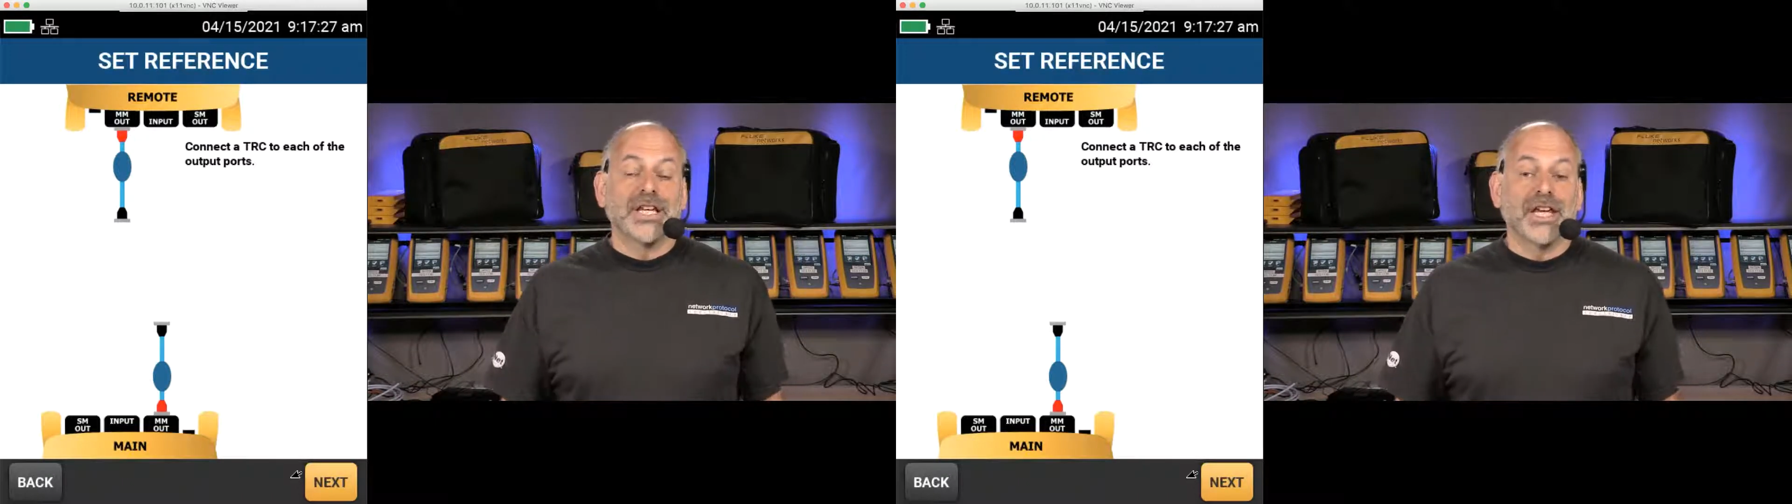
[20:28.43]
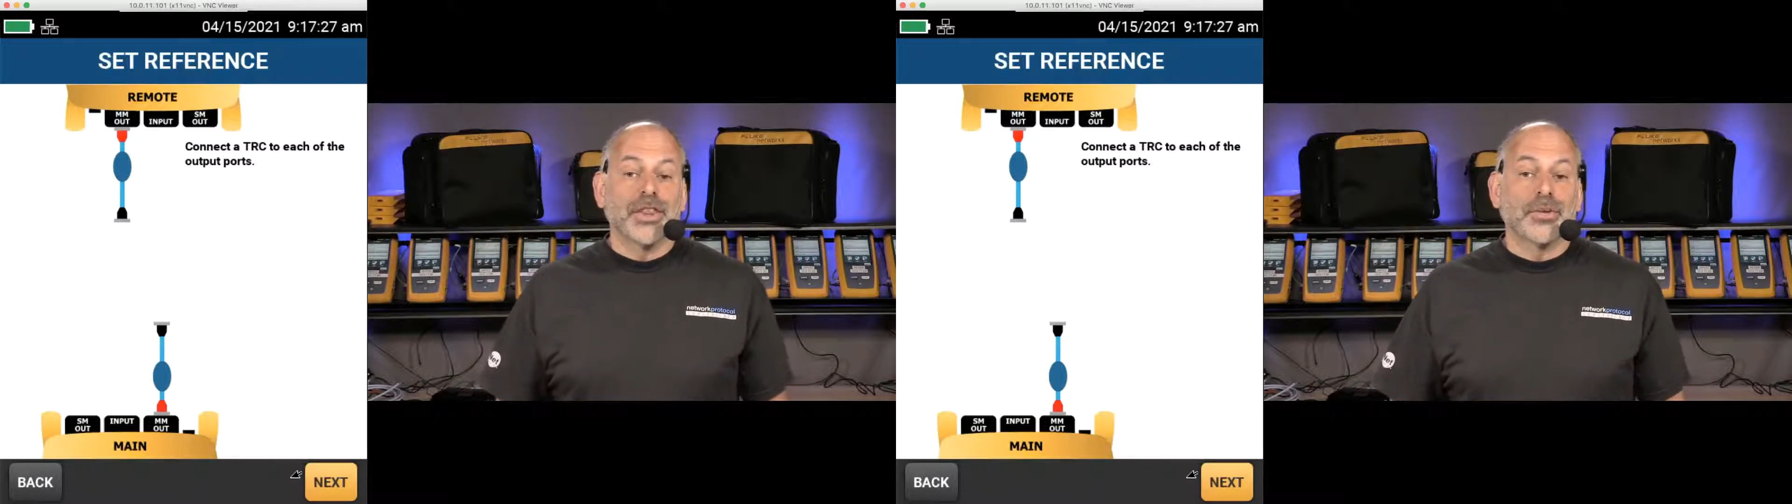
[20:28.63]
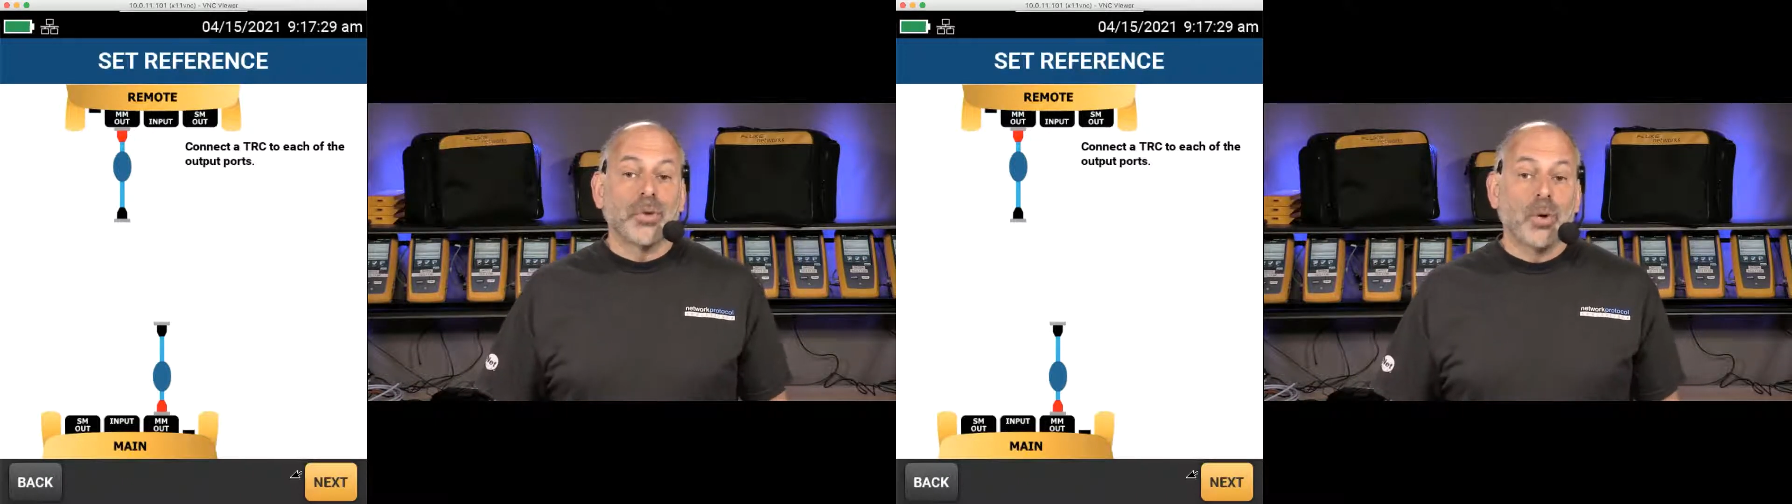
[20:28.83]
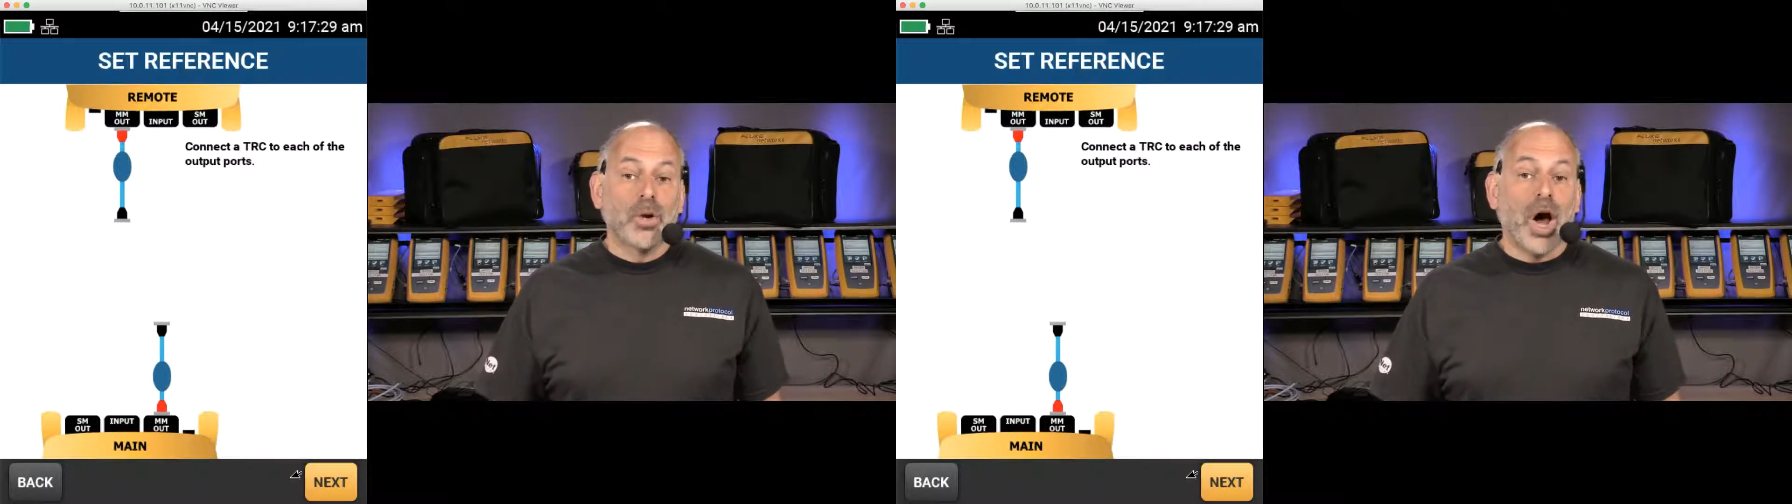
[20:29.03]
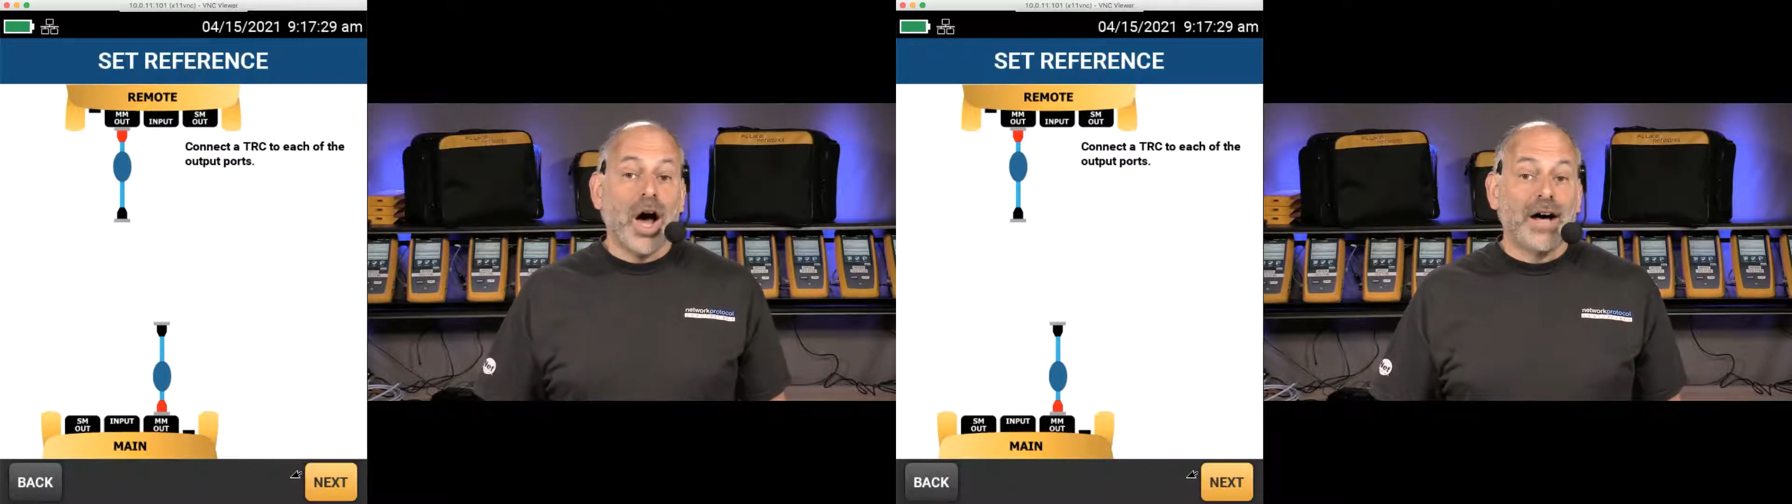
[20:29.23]
get thrown
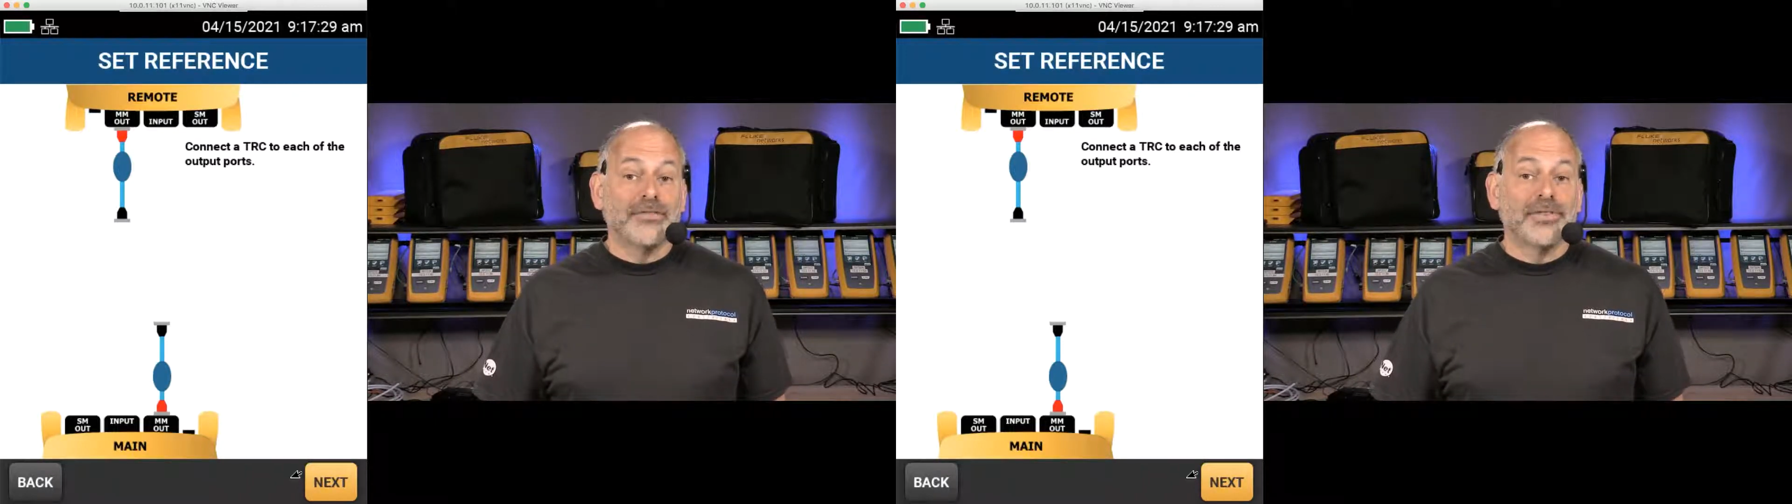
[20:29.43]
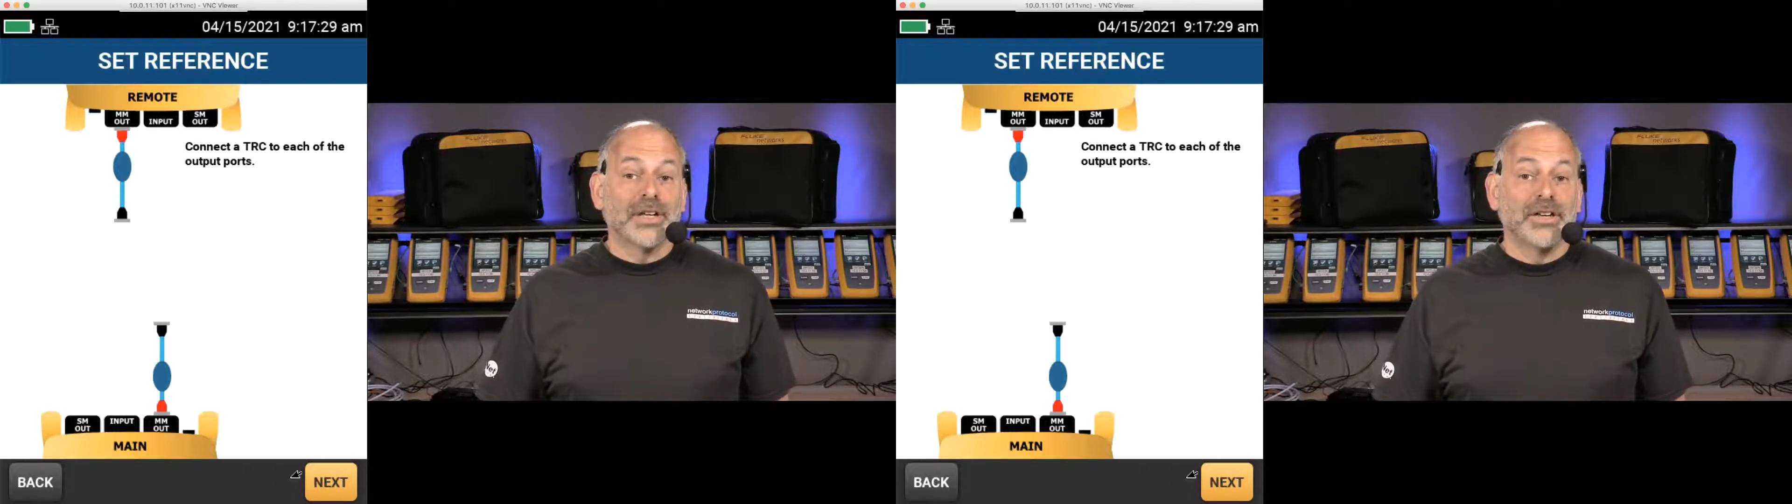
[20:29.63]
off